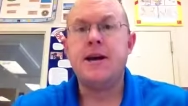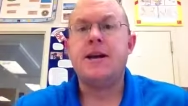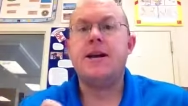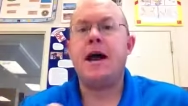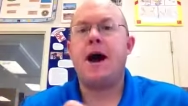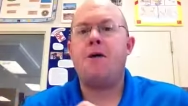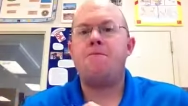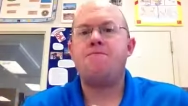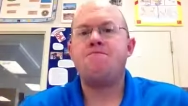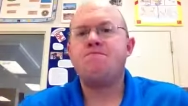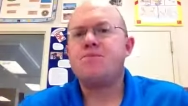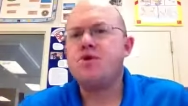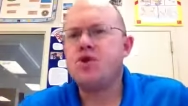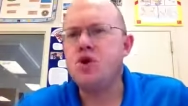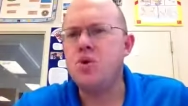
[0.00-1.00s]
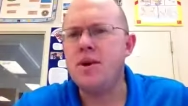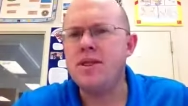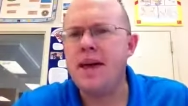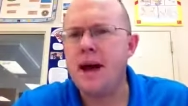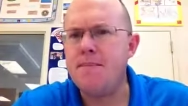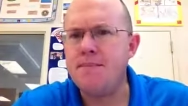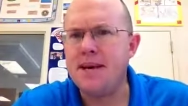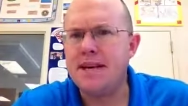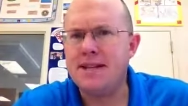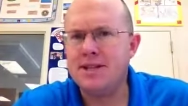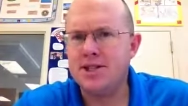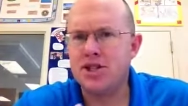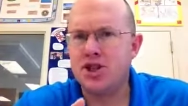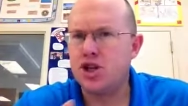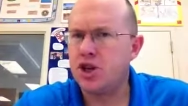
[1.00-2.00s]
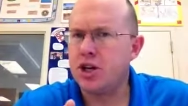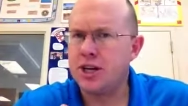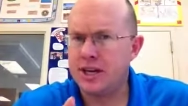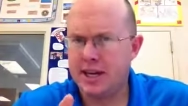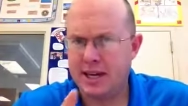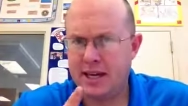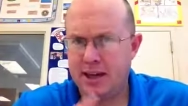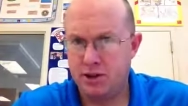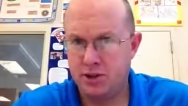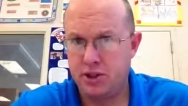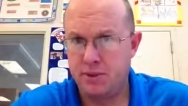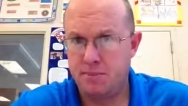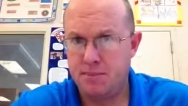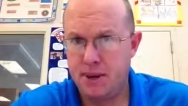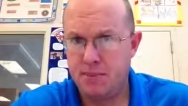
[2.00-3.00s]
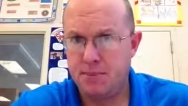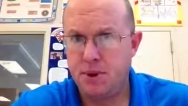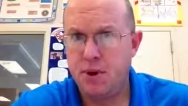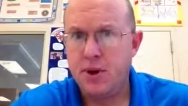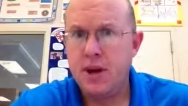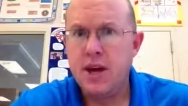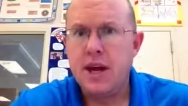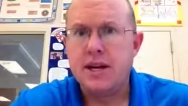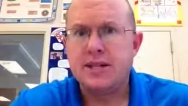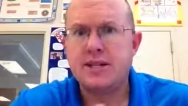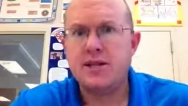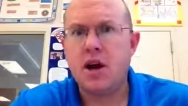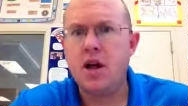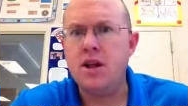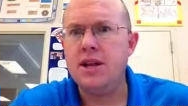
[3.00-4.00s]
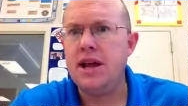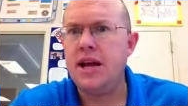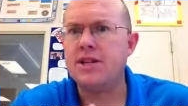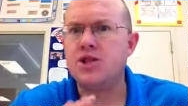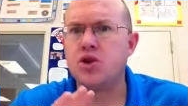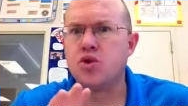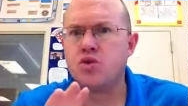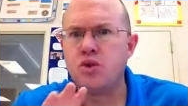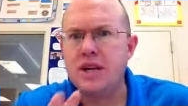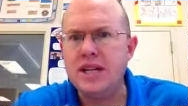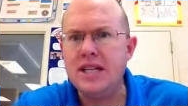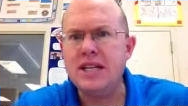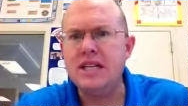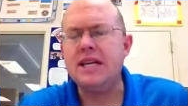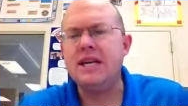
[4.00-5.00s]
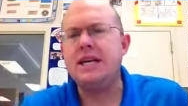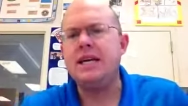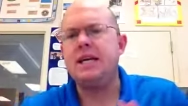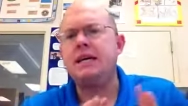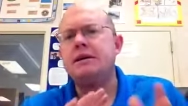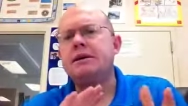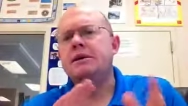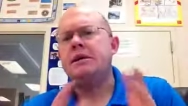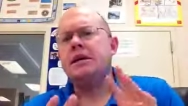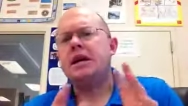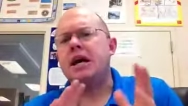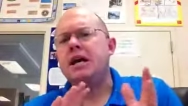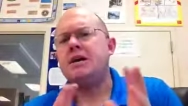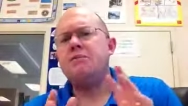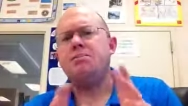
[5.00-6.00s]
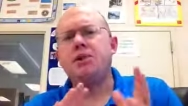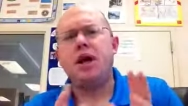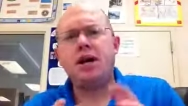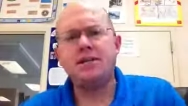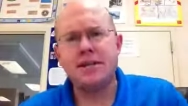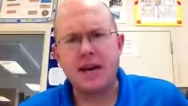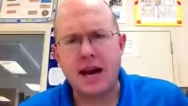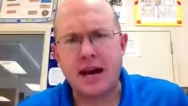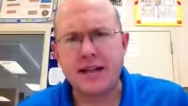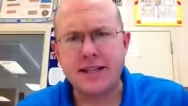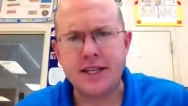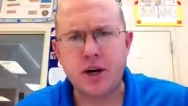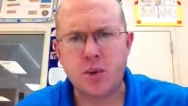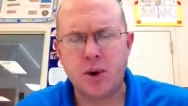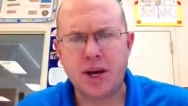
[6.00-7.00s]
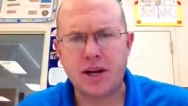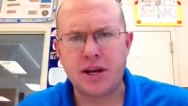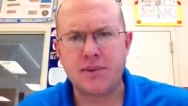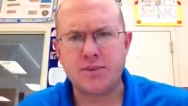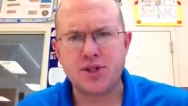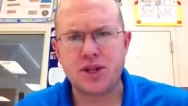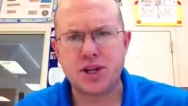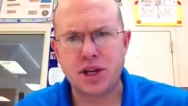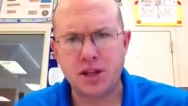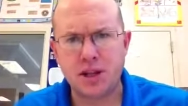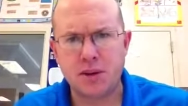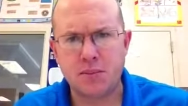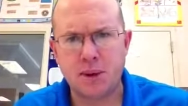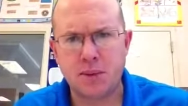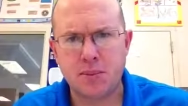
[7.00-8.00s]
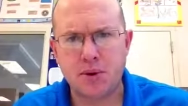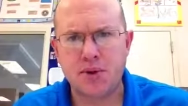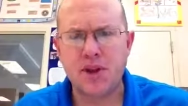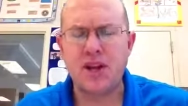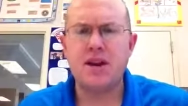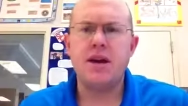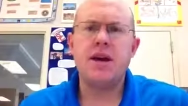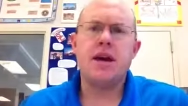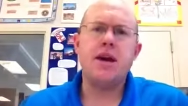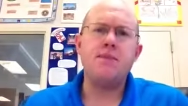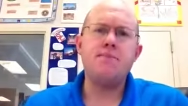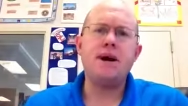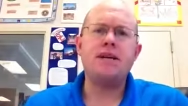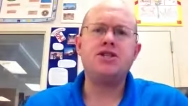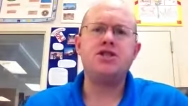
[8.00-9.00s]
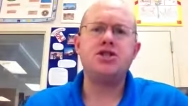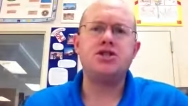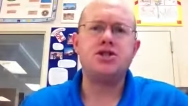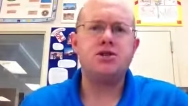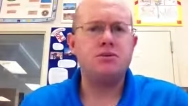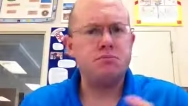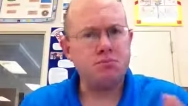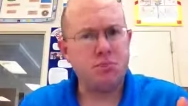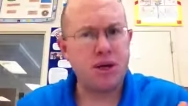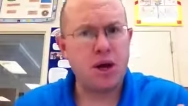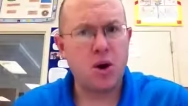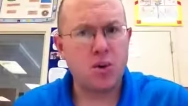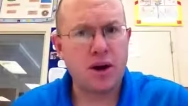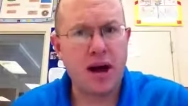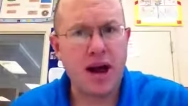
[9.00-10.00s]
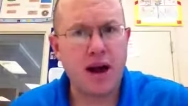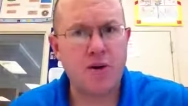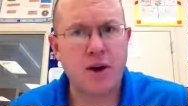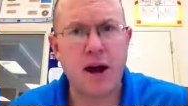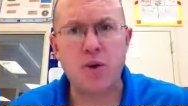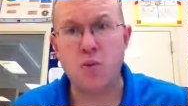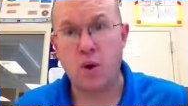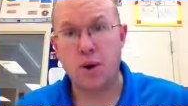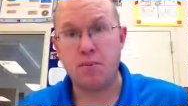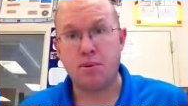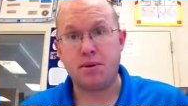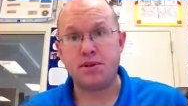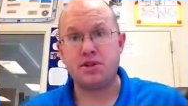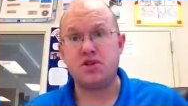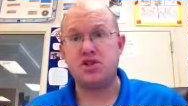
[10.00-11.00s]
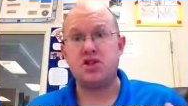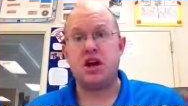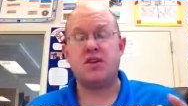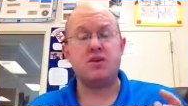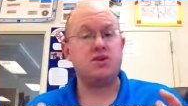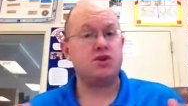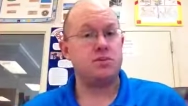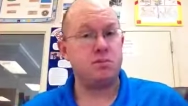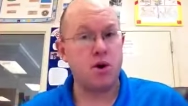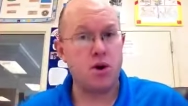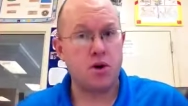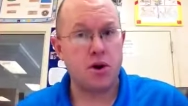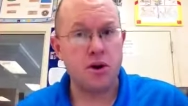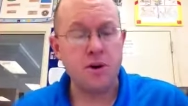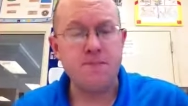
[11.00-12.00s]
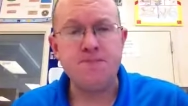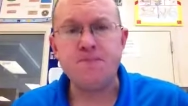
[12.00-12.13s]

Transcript: Now, doing that means you're going to kill some people. Stalin has a really kind of blase idea when it comes to killing people, that it might just be okay, right? One person's death is a murder.